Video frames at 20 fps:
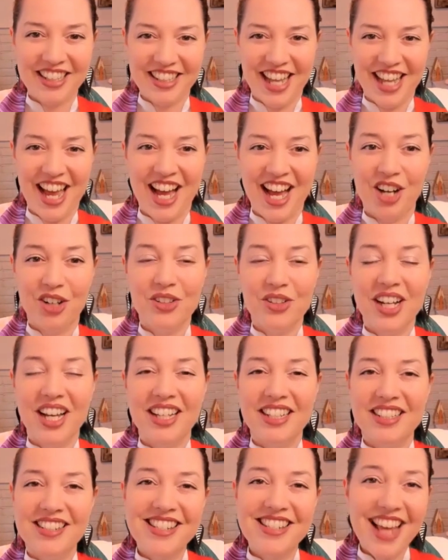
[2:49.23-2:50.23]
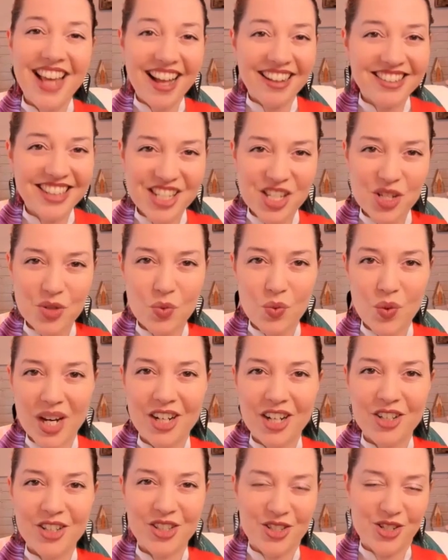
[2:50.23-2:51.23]
now and tell us
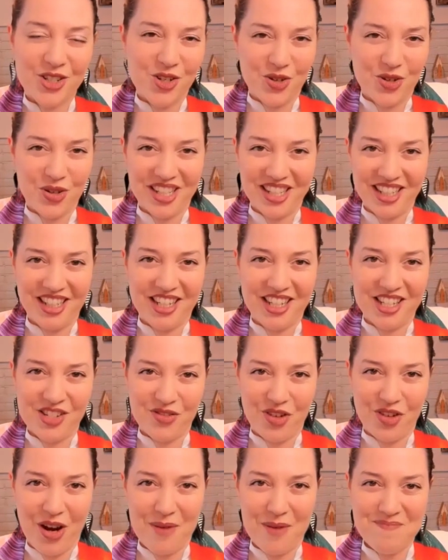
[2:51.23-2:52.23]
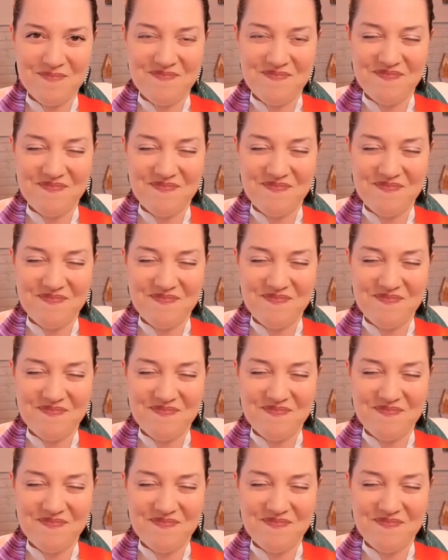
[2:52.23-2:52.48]
where you're joining us from?